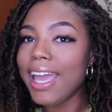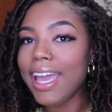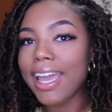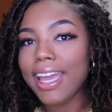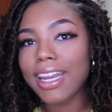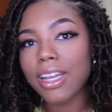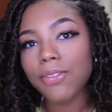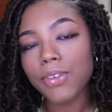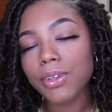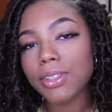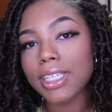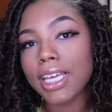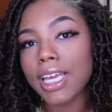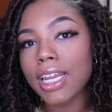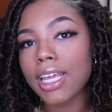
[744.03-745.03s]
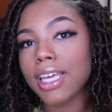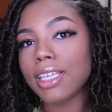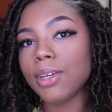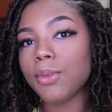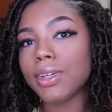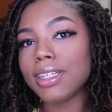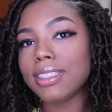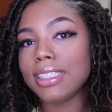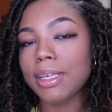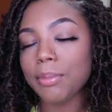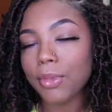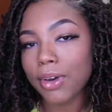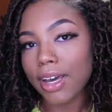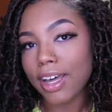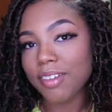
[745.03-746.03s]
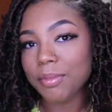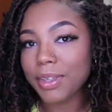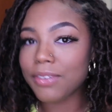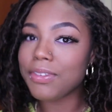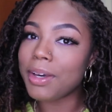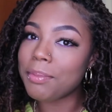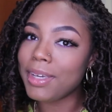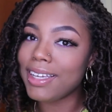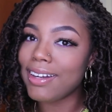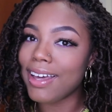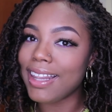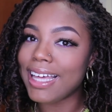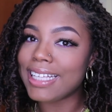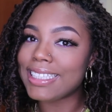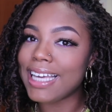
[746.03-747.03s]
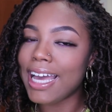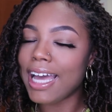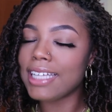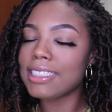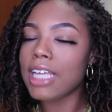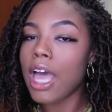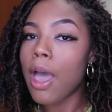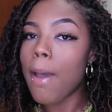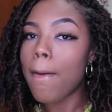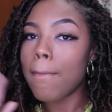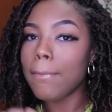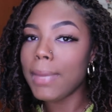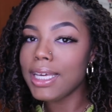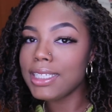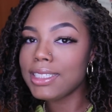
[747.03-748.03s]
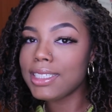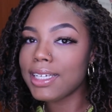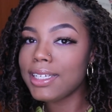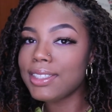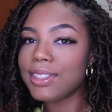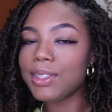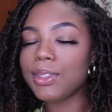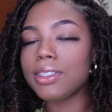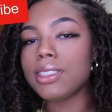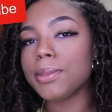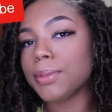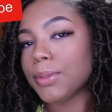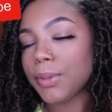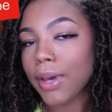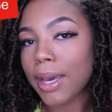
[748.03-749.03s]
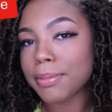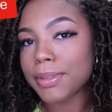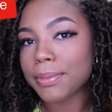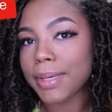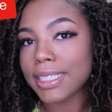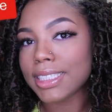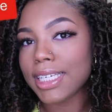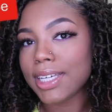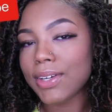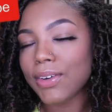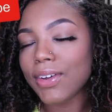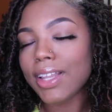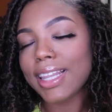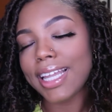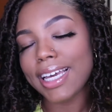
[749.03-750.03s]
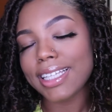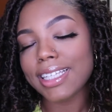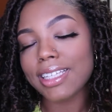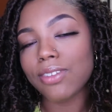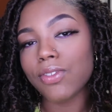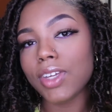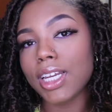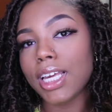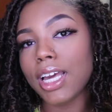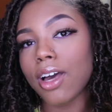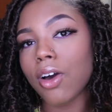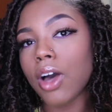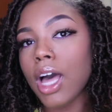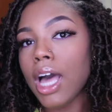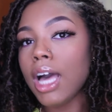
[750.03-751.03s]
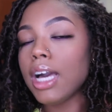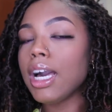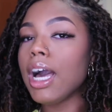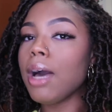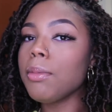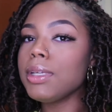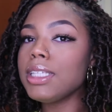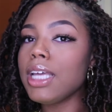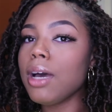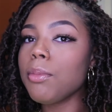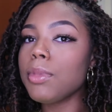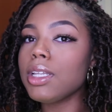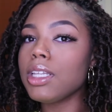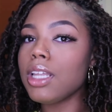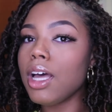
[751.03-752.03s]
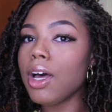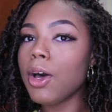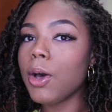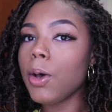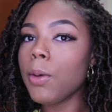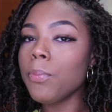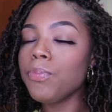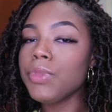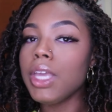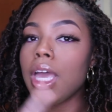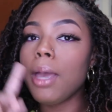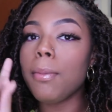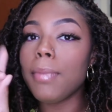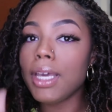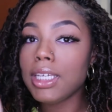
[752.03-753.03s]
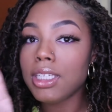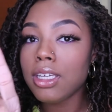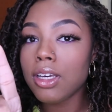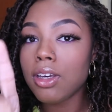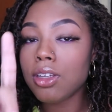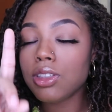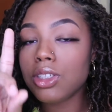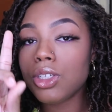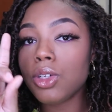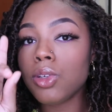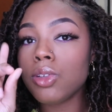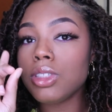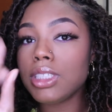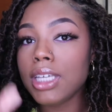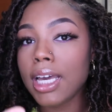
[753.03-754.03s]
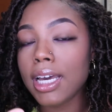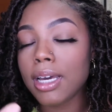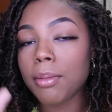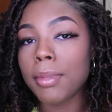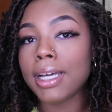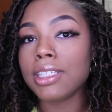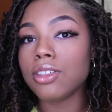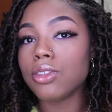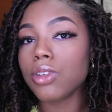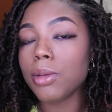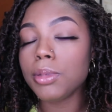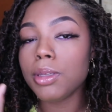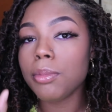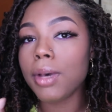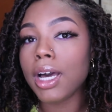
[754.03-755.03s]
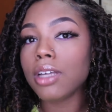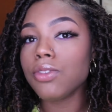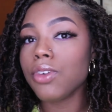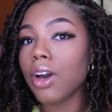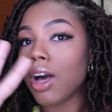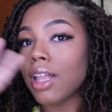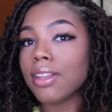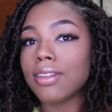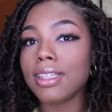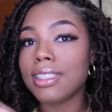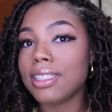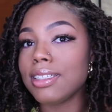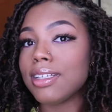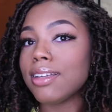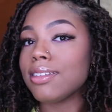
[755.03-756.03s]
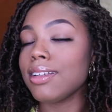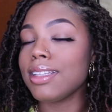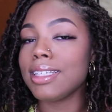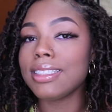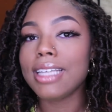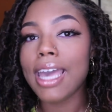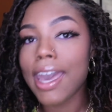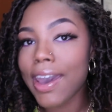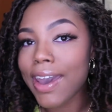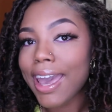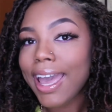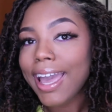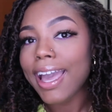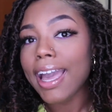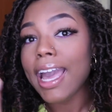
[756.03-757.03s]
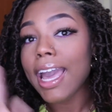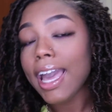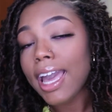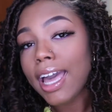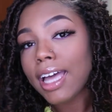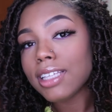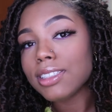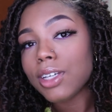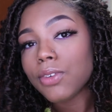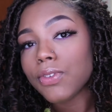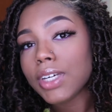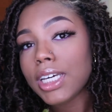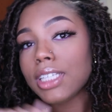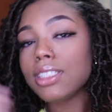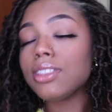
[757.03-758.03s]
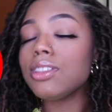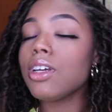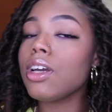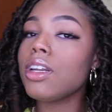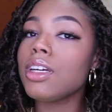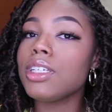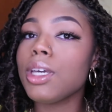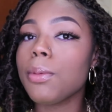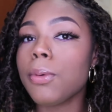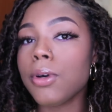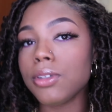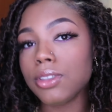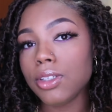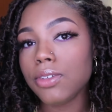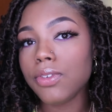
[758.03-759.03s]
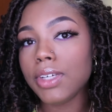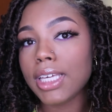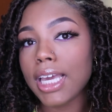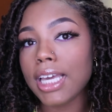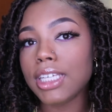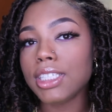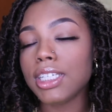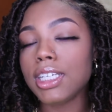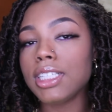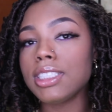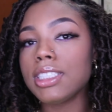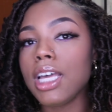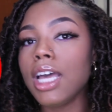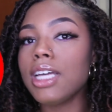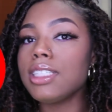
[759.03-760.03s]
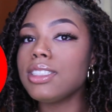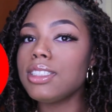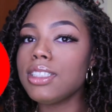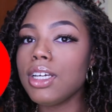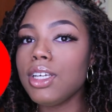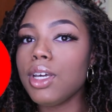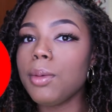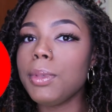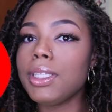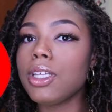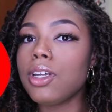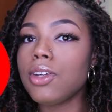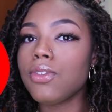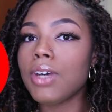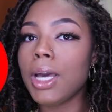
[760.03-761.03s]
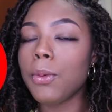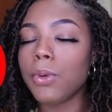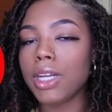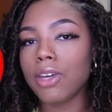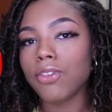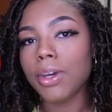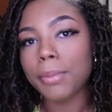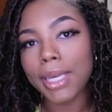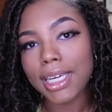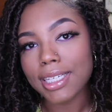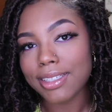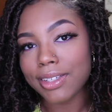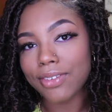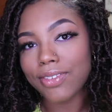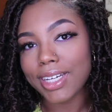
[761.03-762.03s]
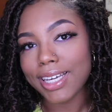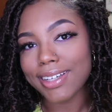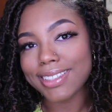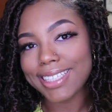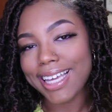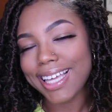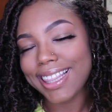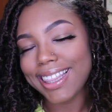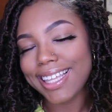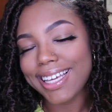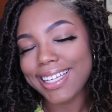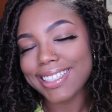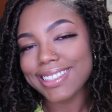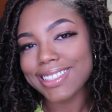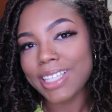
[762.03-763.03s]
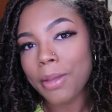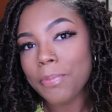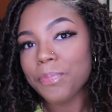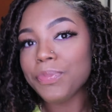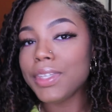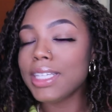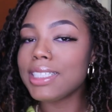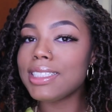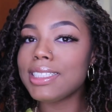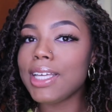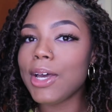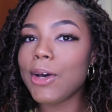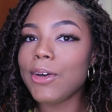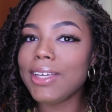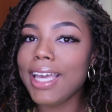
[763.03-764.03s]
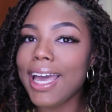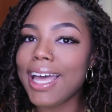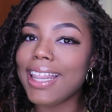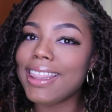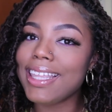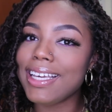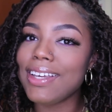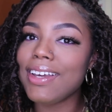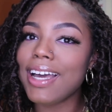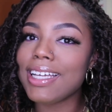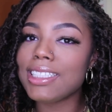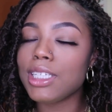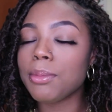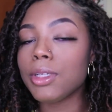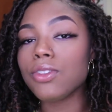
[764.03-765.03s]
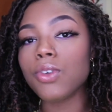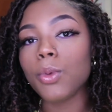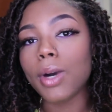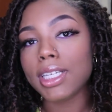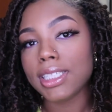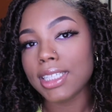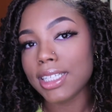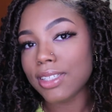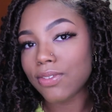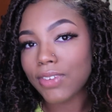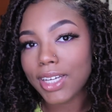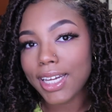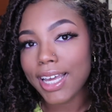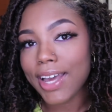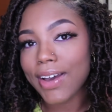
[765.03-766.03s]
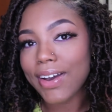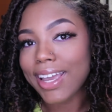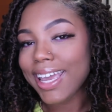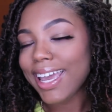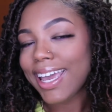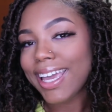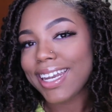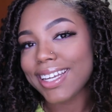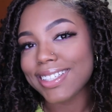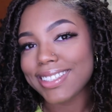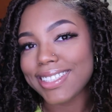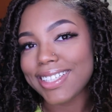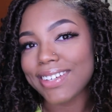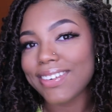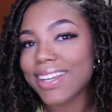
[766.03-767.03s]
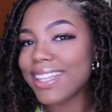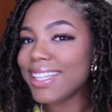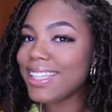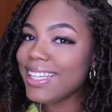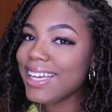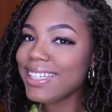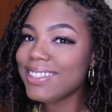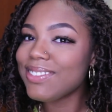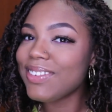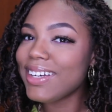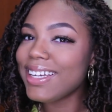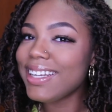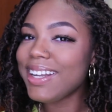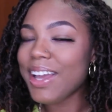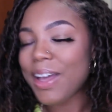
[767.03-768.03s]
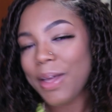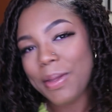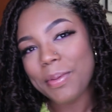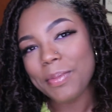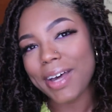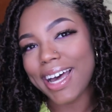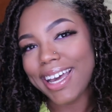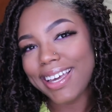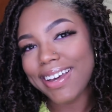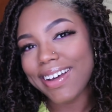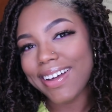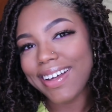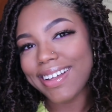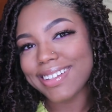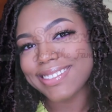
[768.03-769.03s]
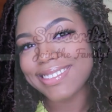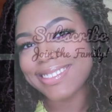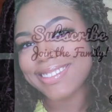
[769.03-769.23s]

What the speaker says: and if you did and you want to see more of me, from me, and all that jazz, make sure to subscribe to my channel, like this video, comment down below, make sure to check my description box for all of the details on this hair, and don't forget to turn on your post notifications so you'll be notified whenever I make new videos like this. So yeah, thank you guys so much for watching this video, and I'll see you in the next one. Bye y'all.